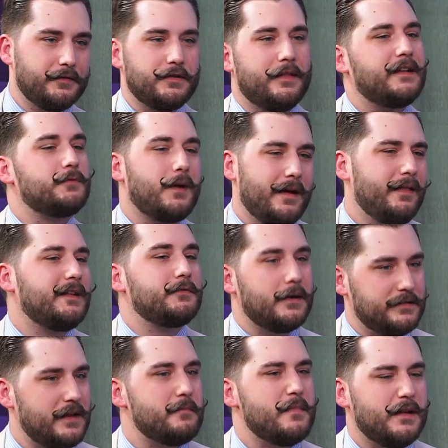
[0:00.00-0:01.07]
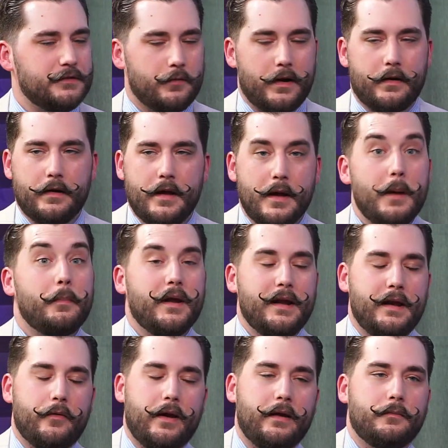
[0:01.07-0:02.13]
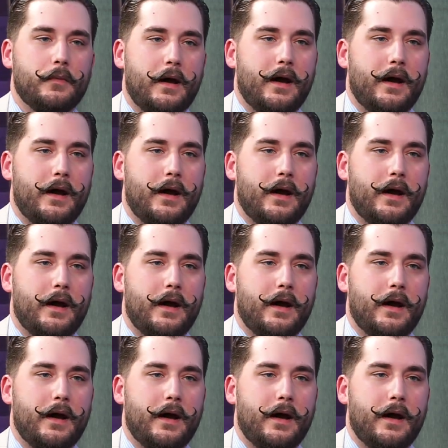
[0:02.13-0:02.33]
So that's why I say menswear. But anyway,